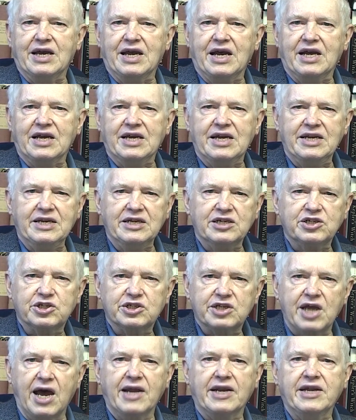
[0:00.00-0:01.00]
an
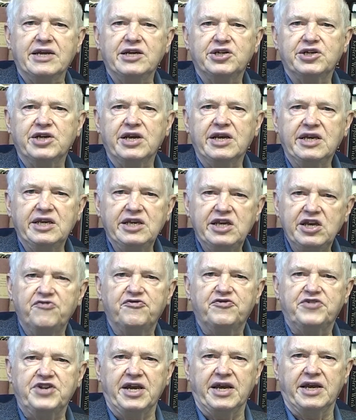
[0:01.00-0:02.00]
astonishing
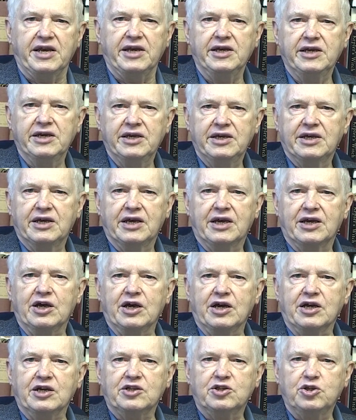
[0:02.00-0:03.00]
gifting
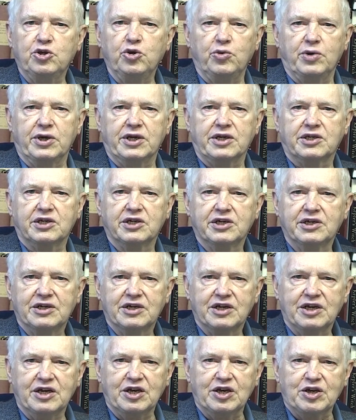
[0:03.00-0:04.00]
to it
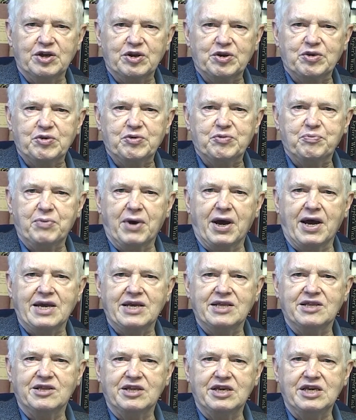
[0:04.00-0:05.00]

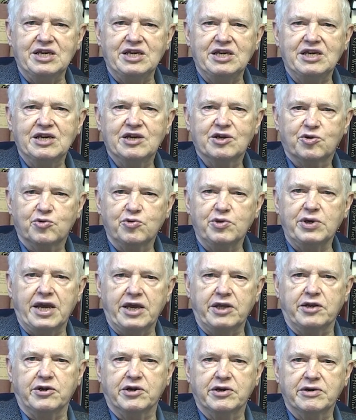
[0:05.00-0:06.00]
by the
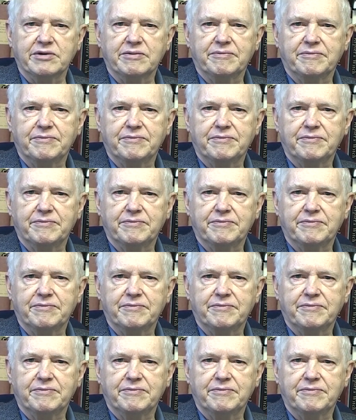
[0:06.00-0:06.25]
Creator.